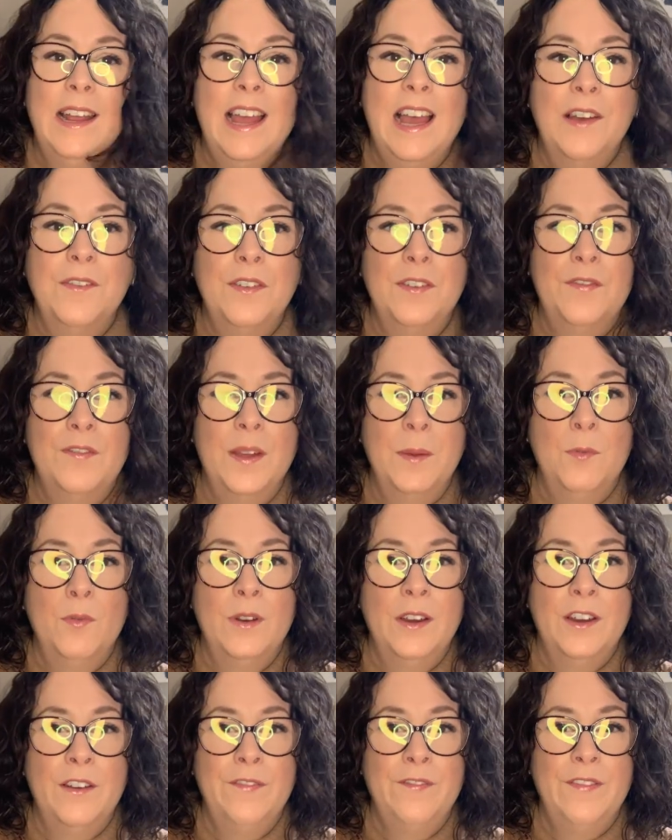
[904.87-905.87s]
I have a
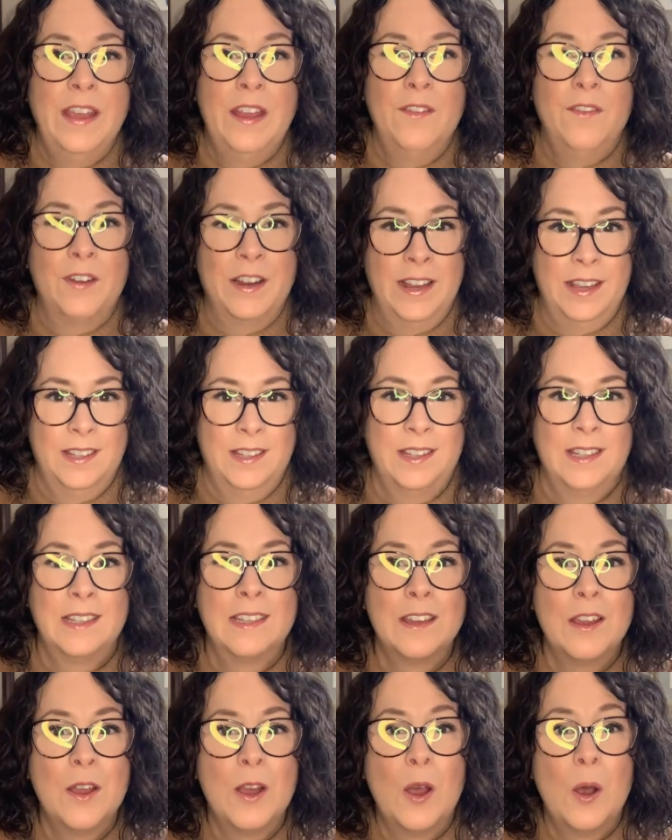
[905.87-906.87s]
February favorites
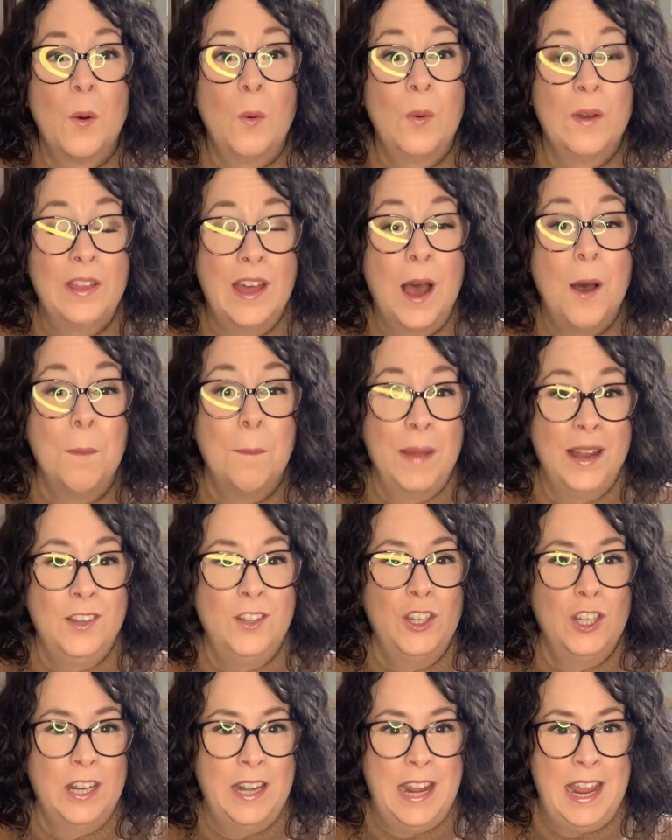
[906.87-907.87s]
without
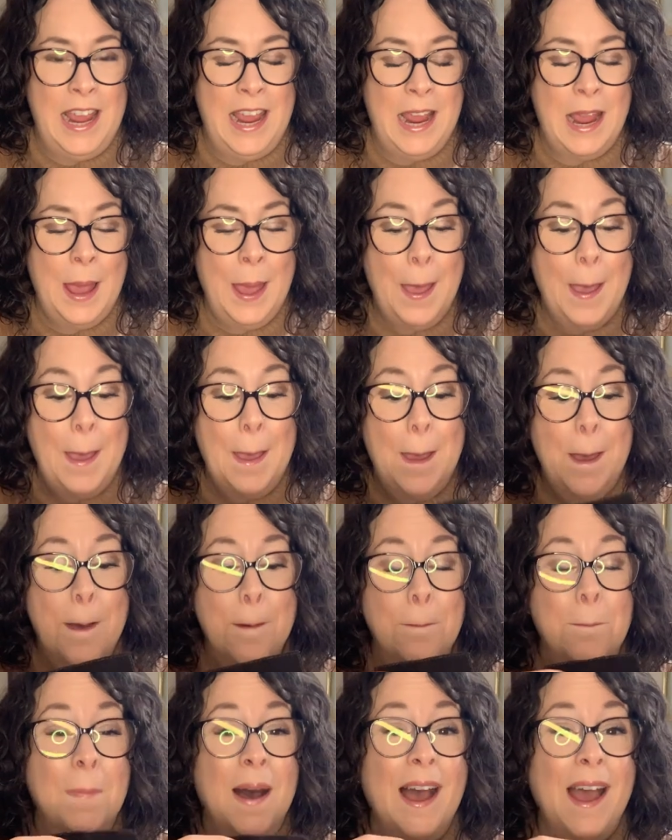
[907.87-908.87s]
mentioning
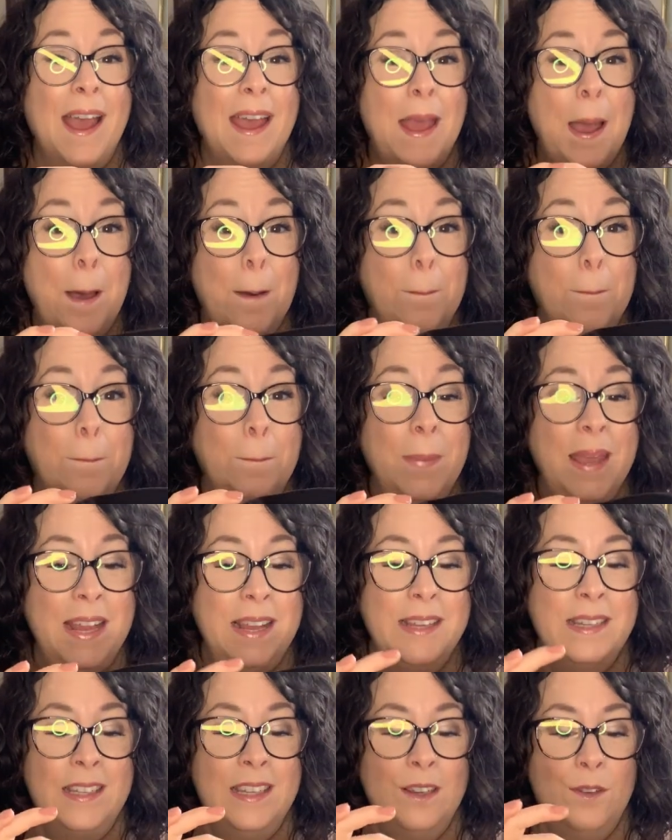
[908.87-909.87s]
my
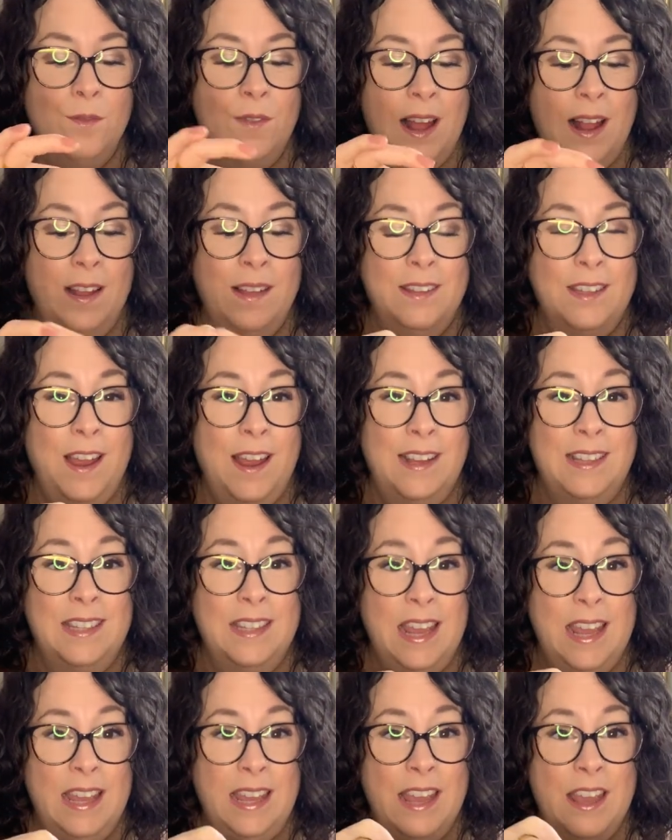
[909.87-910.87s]
amazing Valentine's
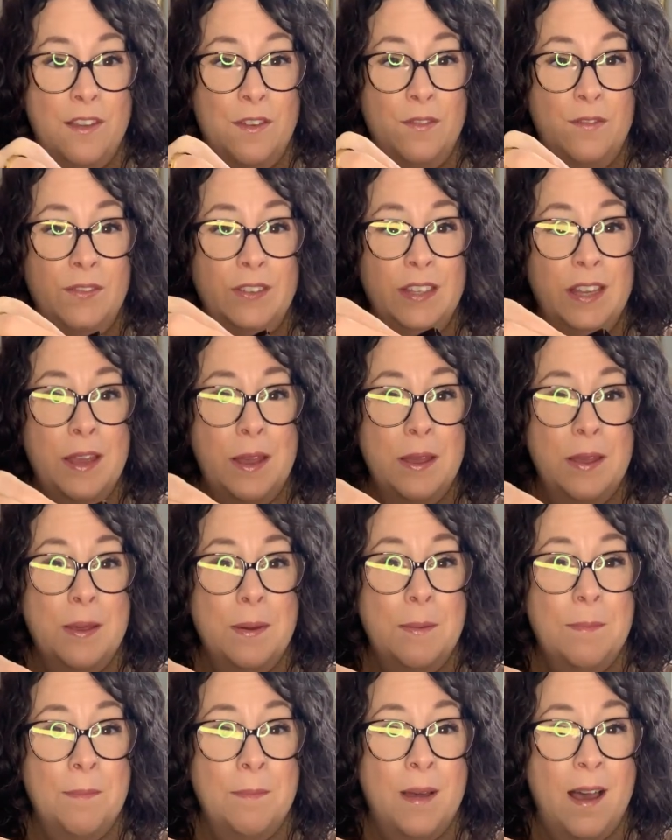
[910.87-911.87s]
Day gift,
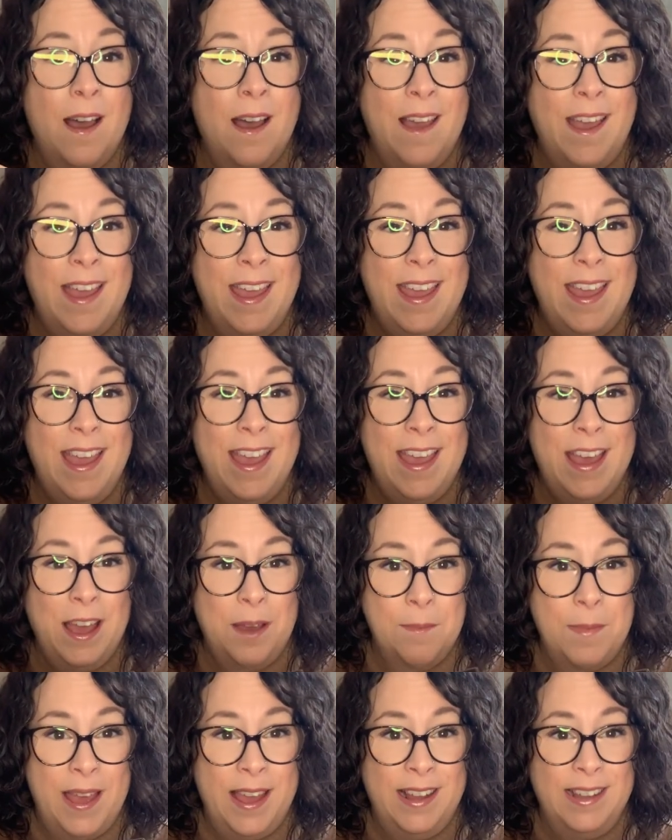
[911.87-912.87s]
my
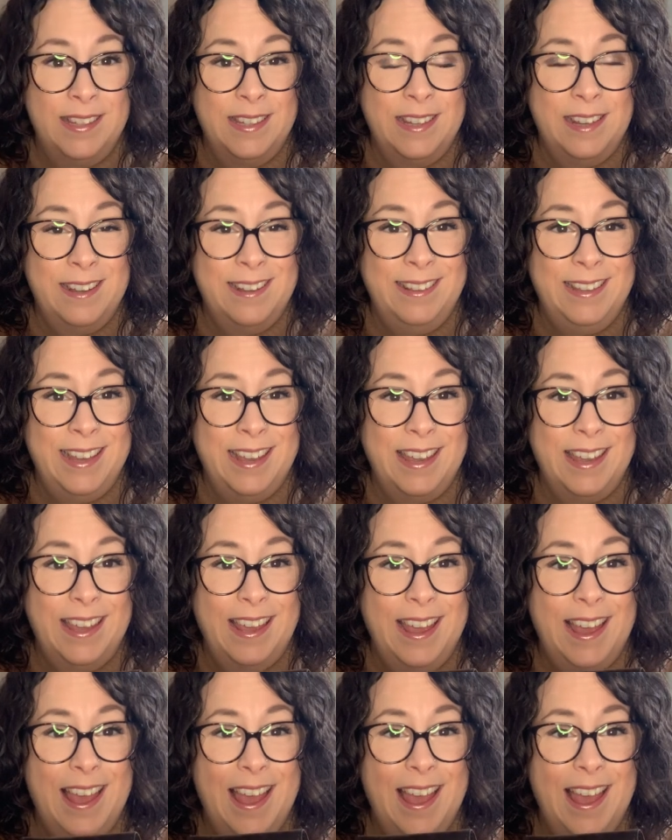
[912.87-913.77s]
Hermes Click